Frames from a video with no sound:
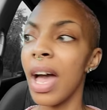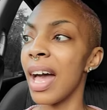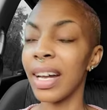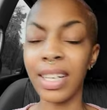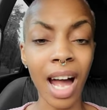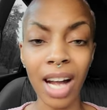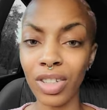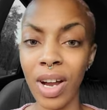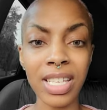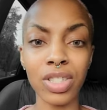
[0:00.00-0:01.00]
And God
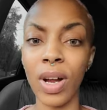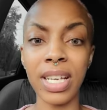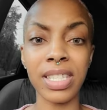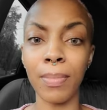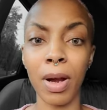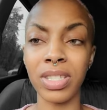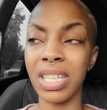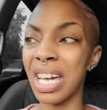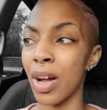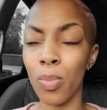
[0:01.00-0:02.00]
grants grace and
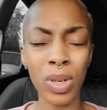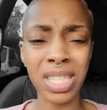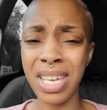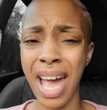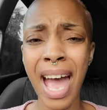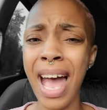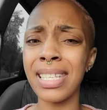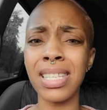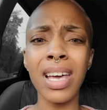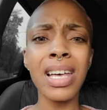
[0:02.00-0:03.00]
mercy, in which he
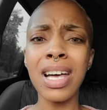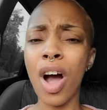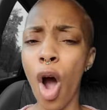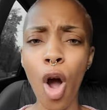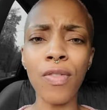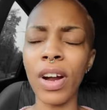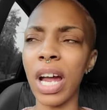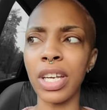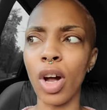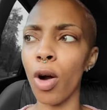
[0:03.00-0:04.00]
has over
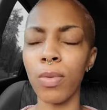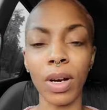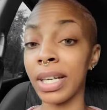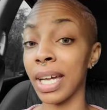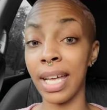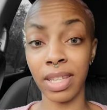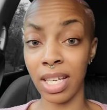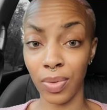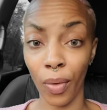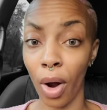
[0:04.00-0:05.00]
and over again
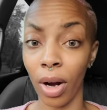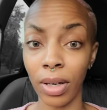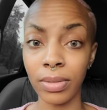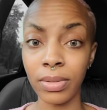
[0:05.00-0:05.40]
thus far.